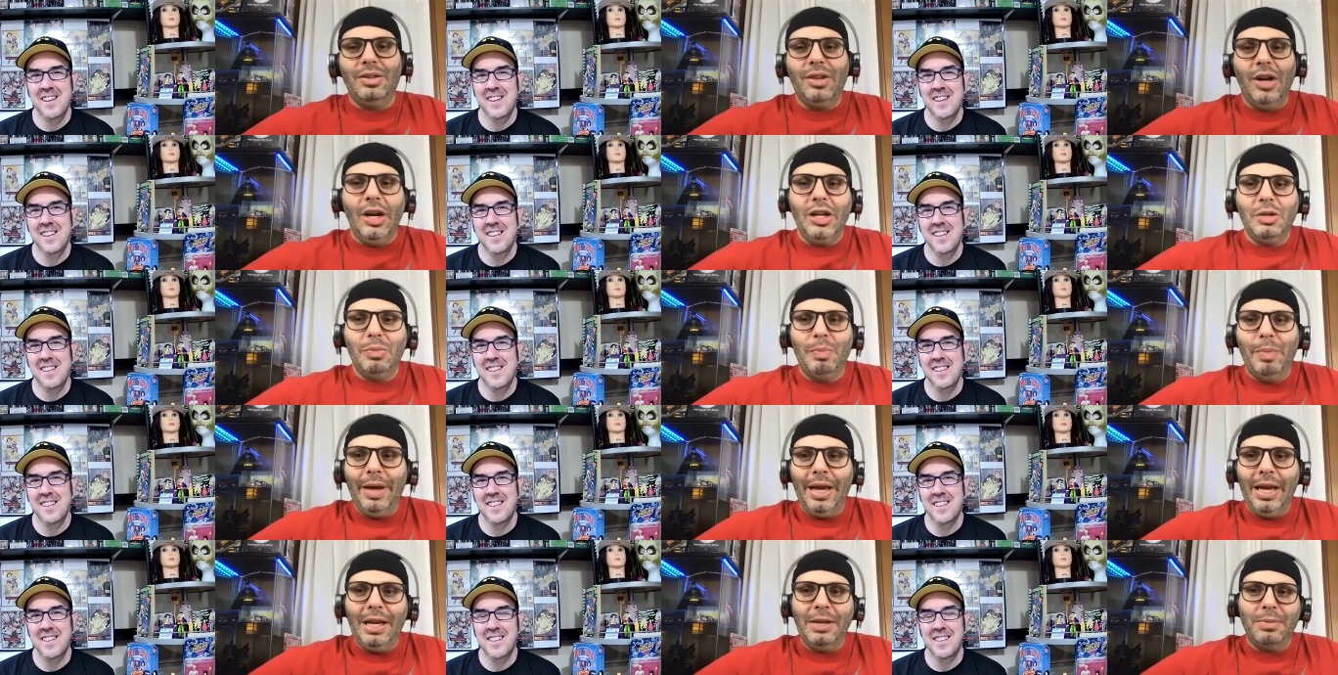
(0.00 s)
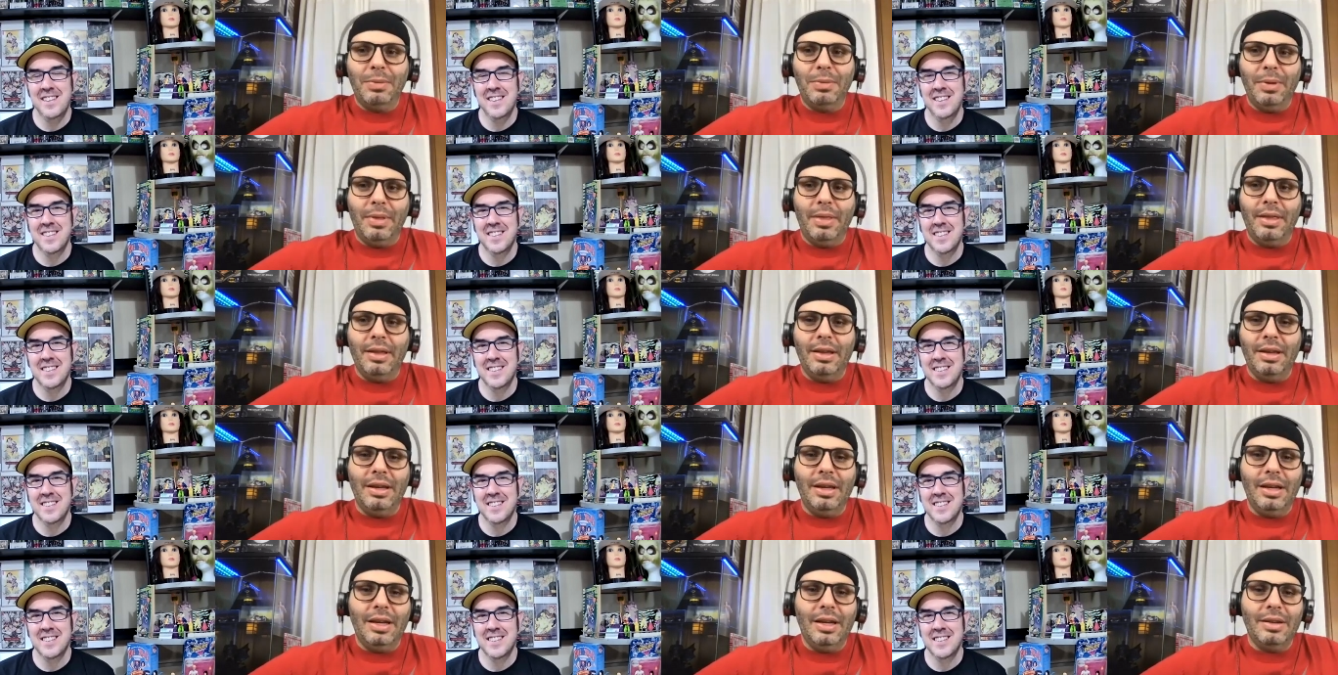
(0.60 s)
Speaker 1: touched base with
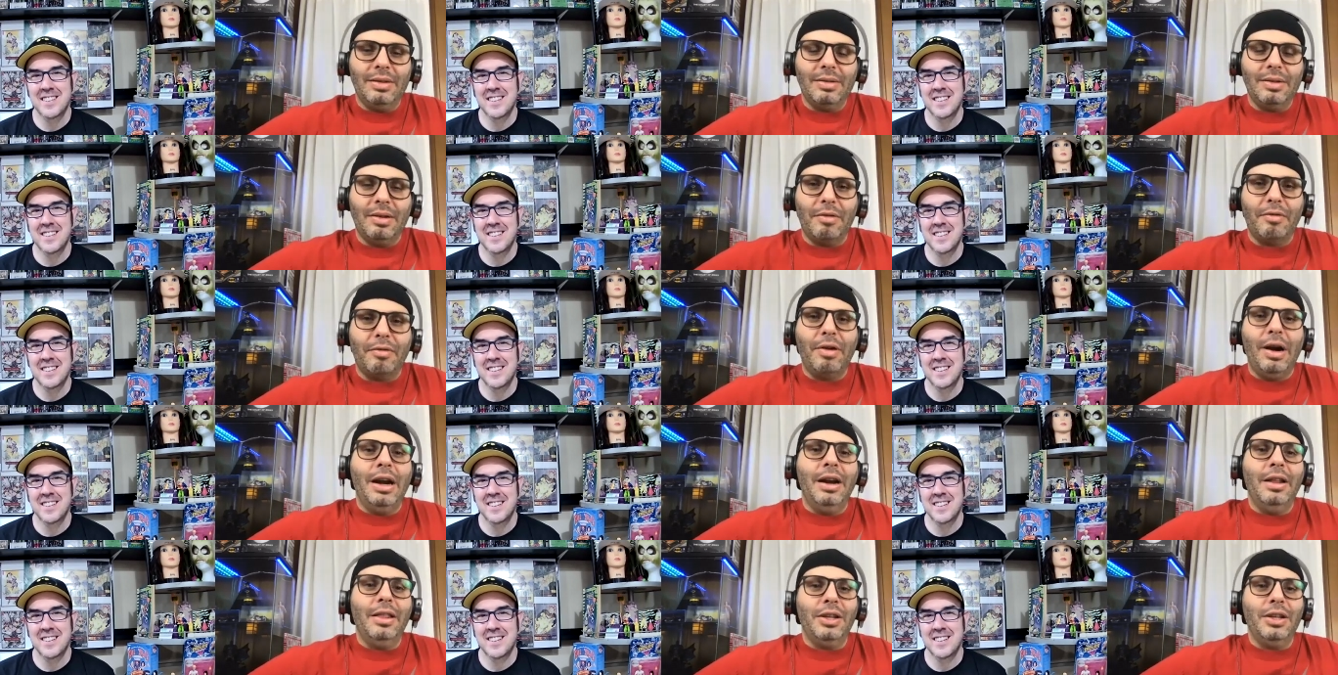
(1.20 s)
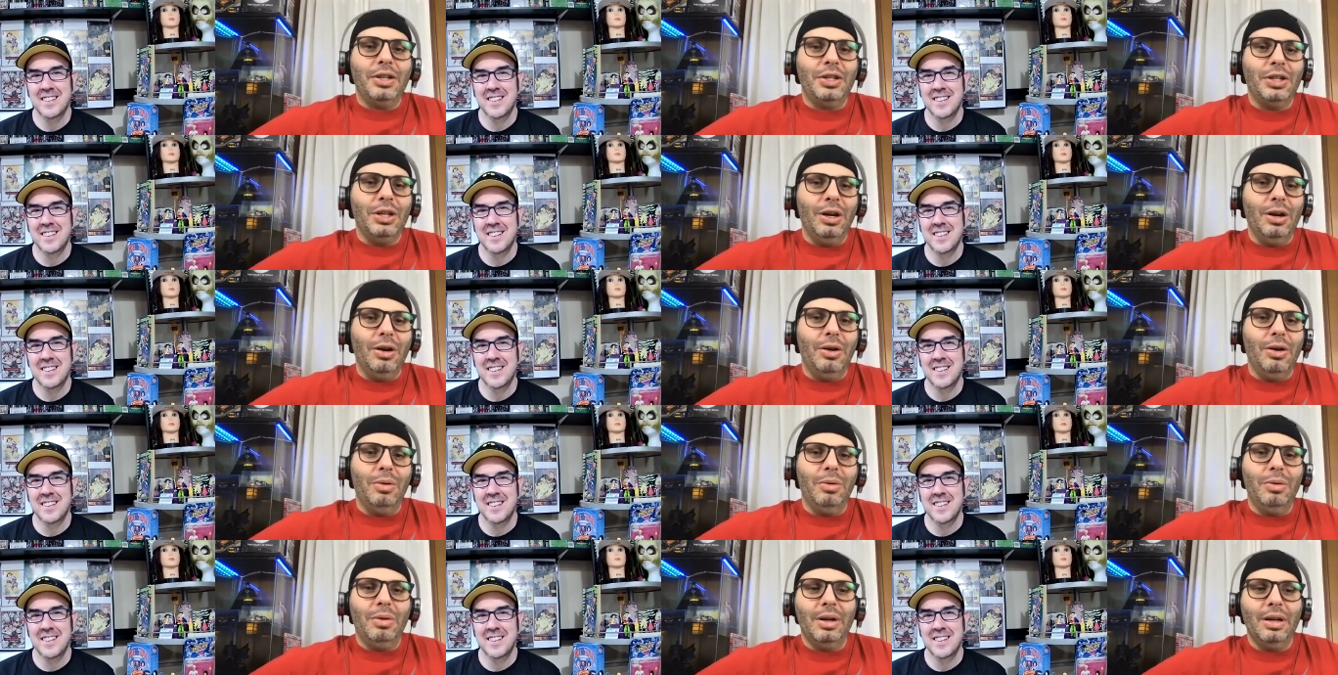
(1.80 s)
a friend of the
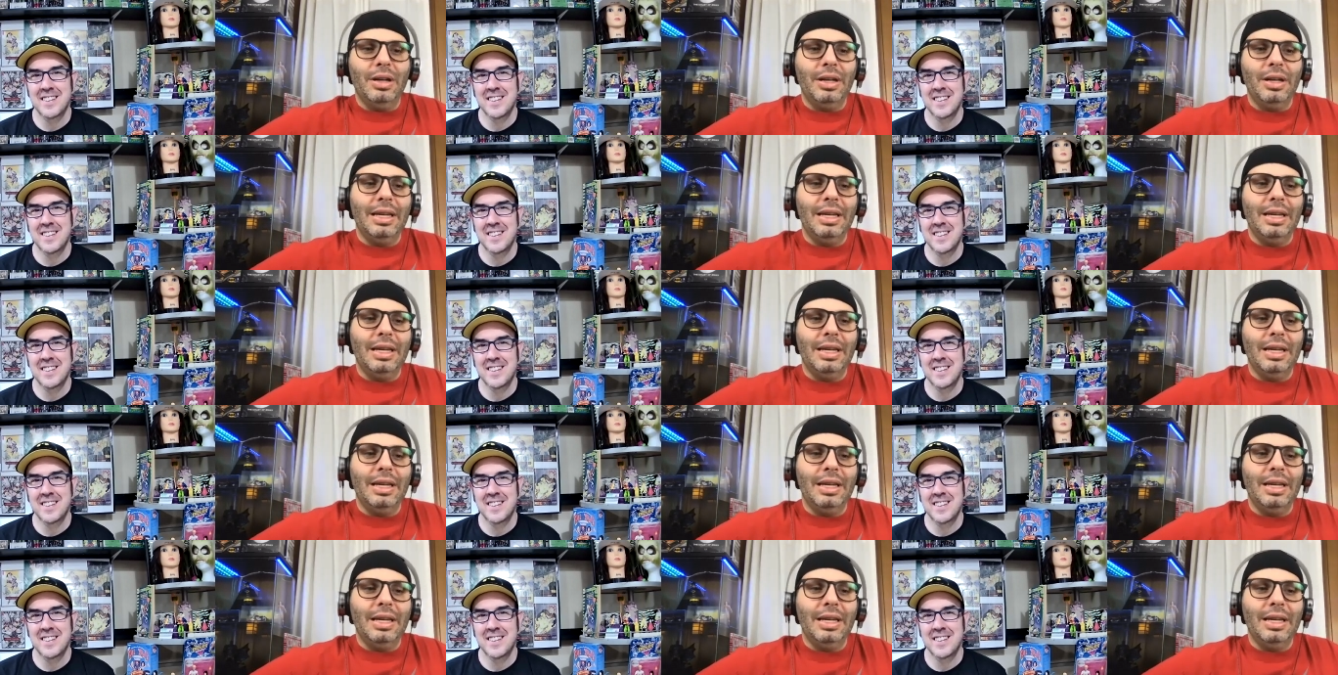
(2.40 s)
show.